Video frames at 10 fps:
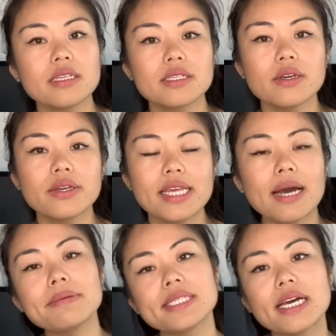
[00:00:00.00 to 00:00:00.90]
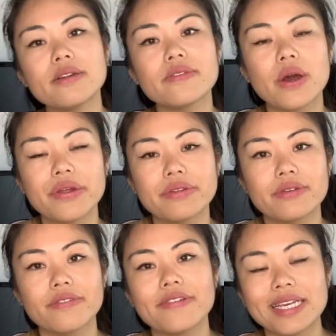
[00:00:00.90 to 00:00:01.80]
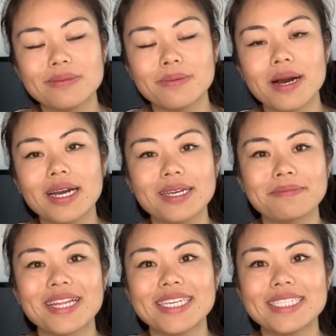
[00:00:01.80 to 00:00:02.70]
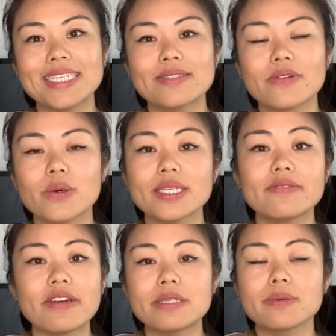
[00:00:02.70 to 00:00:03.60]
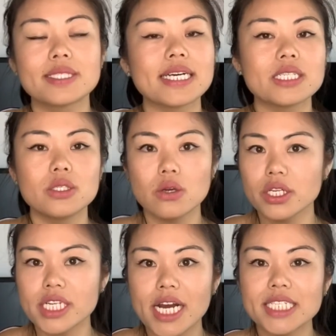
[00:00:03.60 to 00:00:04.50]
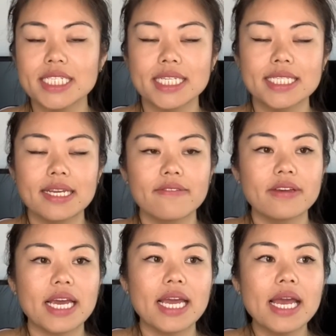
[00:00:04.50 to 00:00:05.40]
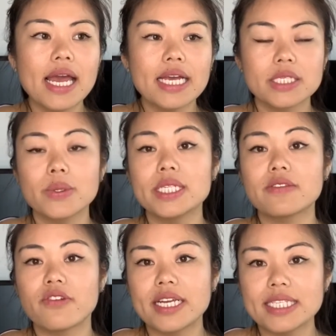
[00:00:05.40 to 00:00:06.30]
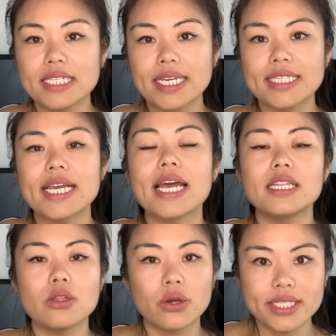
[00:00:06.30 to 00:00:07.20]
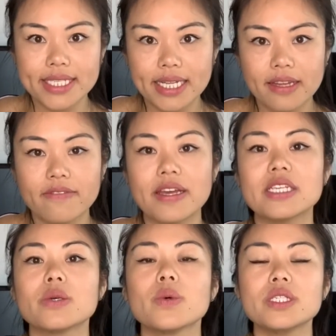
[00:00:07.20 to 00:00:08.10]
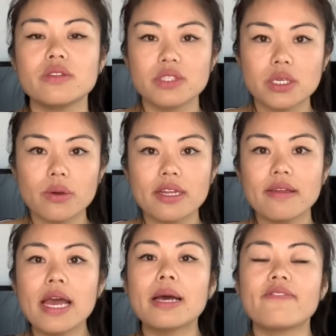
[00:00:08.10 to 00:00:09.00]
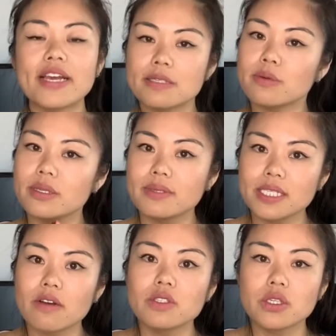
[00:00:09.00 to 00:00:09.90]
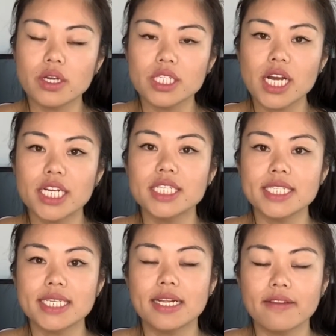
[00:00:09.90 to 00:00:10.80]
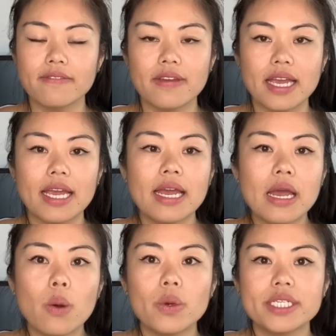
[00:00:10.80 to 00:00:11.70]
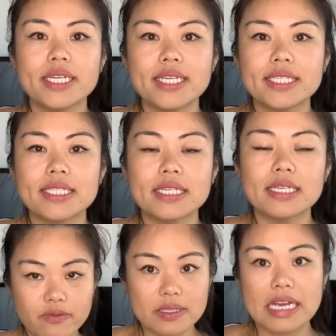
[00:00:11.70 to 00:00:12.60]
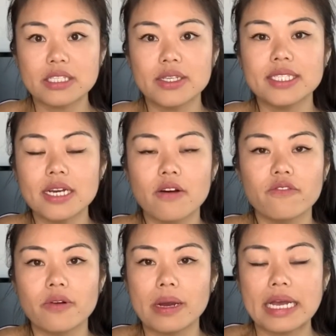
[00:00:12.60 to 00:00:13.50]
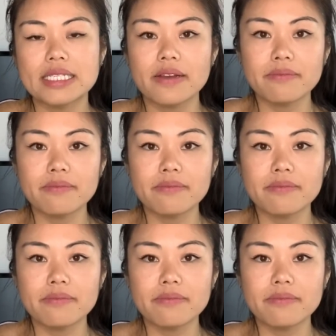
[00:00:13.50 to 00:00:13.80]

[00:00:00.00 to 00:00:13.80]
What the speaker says: So the upside of going through Facebook Marketplace is, of course, Facebook does not charge a listing fee. So it is free to list and no selling fee. So once you've sold it, Facebook themselves don't charge a selling fee, which is, as you can tell, as I